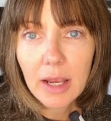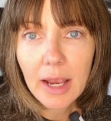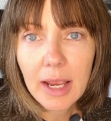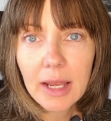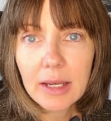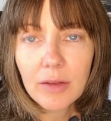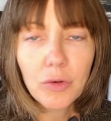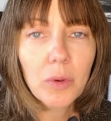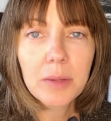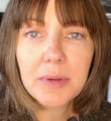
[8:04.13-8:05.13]
And if
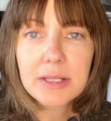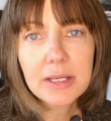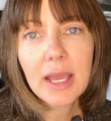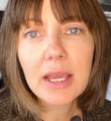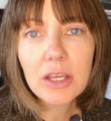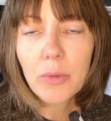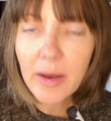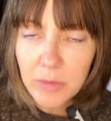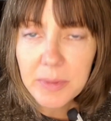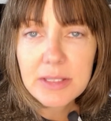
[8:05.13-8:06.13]
you want a piece of cake, you
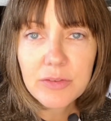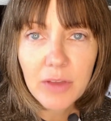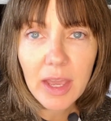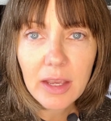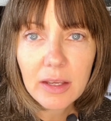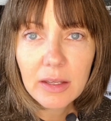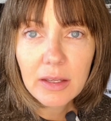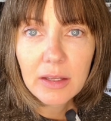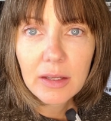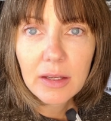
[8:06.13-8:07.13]
have a piece of cake.
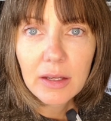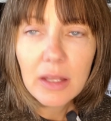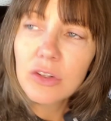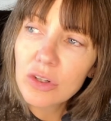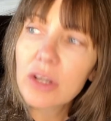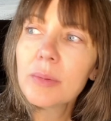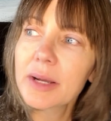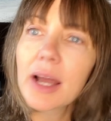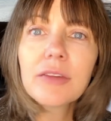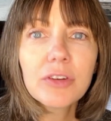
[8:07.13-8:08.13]
And you're like, oh my
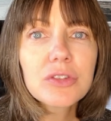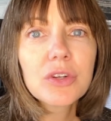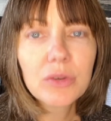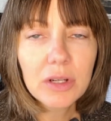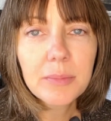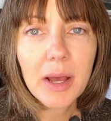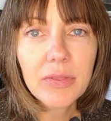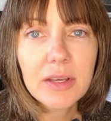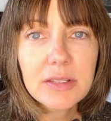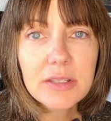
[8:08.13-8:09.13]
God, I feel so good about
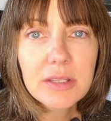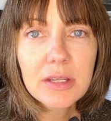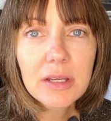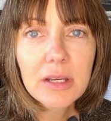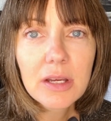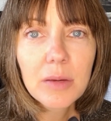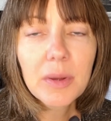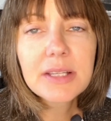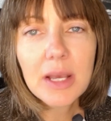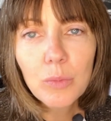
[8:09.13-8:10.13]
this.
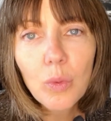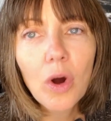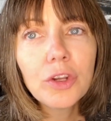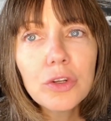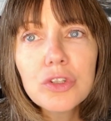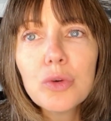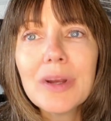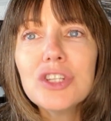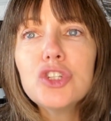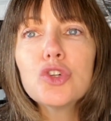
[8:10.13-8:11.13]
Because I want you to
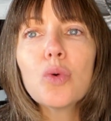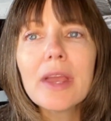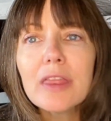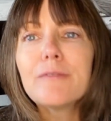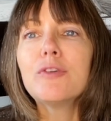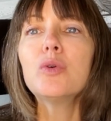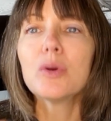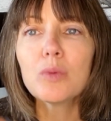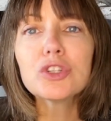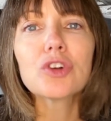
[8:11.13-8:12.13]
enjoy the food
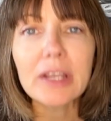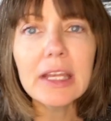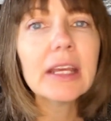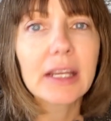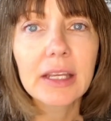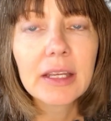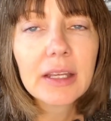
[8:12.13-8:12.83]
and what you're eating.